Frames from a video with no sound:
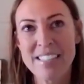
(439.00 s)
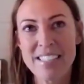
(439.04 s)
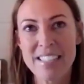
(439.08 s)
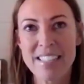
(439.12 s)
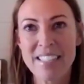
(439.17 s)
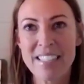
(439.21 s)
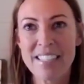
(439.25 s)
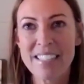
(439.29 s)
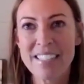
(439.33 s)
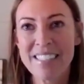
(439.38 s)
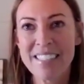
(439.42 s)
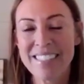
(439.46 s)

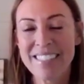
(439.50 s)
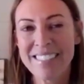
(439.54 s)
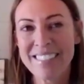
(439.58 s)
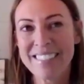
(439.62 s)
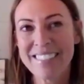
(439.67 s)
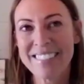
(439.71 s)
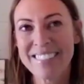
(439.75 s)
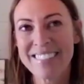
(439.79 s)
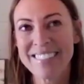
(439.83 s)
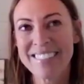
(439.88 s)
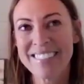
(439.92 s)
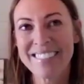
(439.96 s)
did
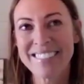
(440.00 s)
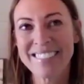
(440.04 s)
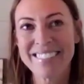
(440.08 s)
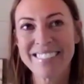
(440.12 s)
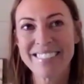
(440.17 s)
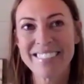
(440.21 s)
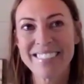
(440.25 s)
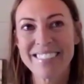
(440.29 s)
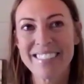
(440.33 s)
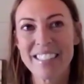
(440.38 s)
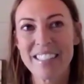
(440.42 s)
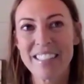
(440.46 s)

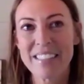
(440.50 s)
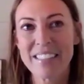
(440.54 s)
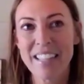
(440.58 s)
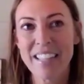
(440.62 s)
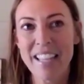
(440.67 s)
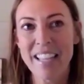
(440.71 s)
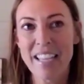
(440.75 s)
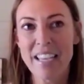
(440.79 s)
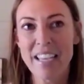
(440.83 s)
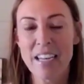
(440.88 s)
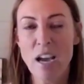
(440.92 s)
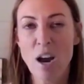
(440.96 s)

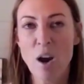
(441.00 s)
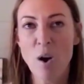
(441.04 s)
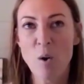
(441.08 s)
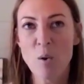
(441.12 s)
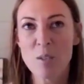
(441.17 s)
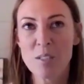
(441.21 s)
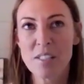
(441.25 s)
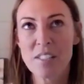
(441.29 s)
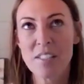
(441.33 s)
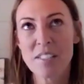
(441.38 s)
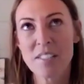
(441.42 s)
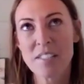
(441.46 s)
lay it
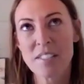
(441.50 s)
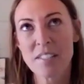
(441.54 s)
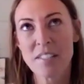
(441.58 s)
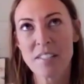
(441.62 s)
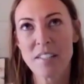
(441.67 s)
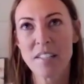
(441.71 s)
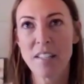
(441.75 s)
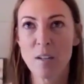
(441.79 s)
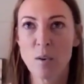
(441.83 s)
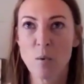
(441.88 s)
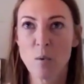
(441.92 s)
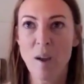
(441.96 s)
out
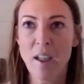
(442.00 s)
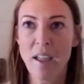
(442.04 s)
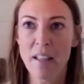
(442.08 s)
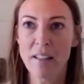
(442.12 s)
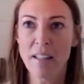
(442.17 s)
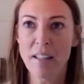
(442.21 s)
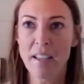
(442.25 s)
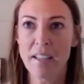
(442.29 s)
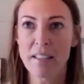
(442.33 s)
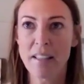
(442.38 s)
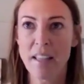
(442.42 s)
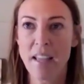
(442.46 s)
in a way
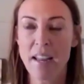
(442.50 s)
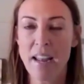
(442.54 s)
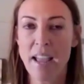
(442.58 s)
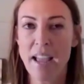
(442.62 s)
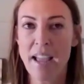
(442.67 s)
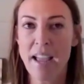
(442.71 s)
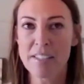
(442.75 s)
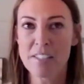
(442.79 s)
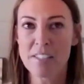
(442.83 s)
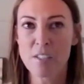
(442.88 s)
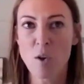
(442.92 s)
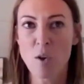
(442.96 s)
like that
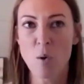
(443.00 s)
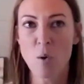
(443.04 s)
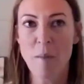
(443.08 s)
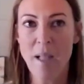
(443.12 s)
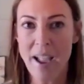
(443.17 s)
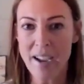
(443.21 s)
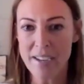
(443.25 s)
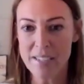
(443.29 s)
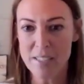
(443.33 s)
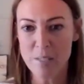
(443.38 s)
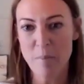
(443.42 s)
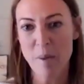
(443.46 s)
had to go
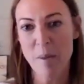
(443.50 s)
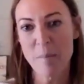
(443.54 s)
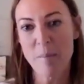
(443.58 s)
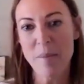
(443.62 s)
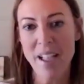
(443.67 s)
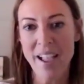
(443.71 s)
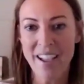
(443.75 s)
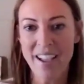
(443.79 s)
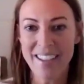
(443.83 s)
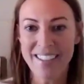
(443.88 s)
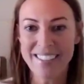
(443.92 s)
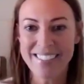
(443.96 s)
back to my
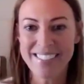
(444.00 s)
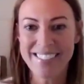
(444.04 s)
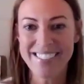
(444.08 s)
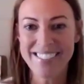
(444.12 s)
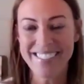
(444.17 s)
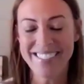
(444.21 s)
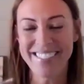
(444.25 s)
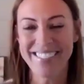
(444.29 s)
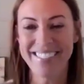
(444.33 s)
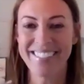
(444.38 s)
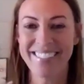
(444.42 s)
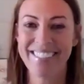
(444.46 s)

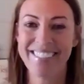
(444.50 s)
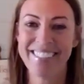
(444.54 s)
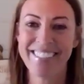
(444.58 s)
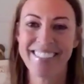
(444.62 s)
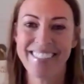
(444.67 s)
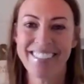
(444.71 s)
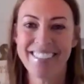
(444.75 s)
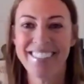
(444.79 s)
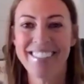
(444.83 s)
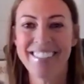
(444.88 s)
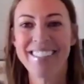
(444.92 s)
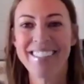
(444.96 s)
past. And
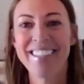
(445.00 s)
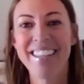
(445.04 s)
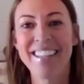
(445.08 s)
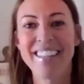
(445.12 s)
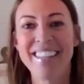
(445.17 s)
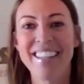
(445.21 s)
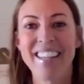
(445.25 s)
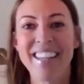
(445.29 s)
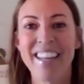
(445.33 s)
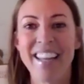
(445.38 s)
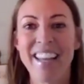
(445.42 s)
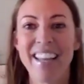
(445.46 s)

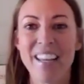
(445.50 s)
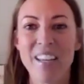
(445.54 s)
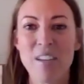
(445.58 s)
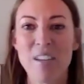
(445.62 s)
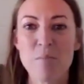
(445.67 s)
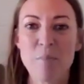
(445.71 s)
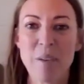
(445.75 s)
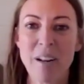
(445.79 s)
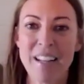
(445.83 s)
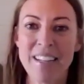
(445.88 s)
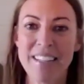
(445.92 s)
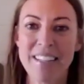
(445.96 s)

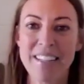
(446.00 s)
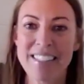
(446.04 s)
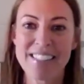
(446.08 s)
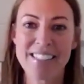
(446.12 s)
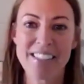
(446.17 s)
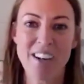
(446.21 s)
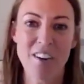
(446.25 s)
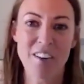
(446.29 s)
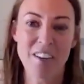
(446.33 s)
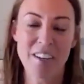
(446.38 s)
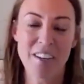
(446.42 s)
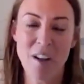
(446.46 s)
then but I did
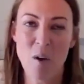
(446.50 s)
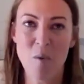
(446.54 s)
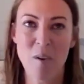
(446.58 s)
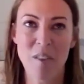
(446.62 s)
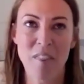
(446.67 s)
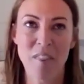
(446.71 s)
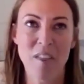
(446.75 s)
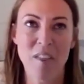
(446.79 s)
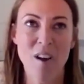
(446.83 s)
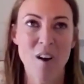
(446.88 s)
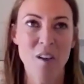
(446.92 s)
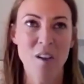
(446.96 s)
start it out
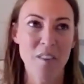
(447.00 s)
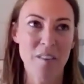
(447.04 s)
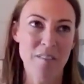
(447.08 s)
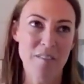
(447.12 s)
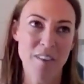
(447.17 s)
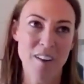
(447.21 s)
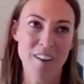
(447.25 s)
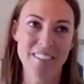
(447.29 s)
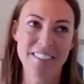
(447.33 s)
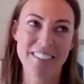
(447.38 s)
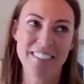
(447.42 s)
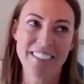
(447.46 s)
with all the
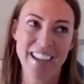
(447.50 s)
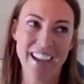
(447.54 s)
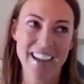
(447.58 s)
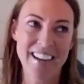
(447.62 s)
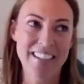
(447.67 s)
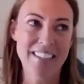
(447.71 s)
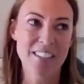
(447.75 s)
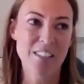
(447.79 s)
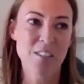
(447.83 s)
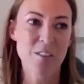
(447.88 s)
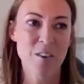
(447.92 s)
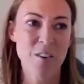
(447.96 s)
fun
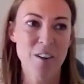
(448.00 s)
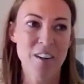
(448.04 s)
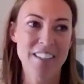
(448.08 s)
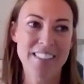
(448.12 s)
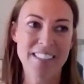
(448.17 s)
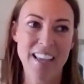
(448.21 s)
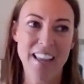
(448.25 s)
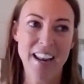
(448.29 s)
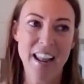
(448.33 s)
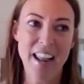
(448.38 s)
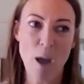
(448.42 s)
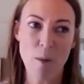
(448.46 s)
kind of
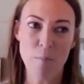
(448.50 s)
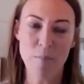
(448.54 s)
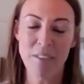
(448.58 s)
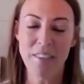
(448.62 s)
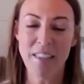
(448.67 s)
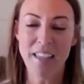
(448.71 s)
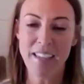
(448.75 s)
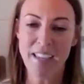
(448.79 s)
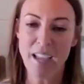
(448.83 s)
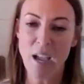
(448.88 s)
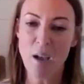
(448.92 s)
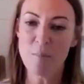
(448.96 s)
stories that
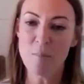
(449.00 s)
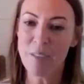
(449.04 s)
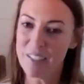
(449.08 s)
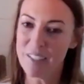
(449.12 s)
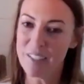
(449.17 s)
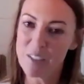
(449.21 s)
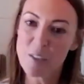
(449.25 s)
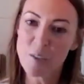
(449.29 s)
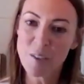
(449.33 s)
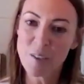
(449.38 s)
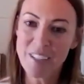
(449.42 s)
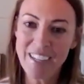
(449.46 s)
happened that got me
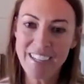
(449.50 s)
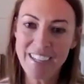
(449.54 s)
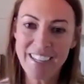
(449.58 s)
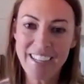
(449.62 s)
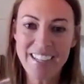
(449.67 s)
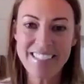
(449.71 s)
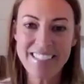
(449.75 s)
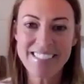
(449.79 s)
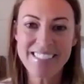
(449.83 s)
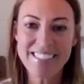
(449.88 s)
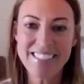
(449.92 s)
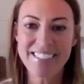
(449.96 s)
into it, I
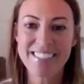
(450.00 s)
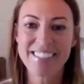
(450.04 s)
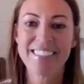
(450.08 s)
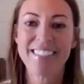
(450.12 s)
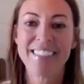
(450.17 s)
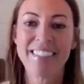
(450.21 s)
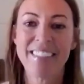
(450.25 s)
guess.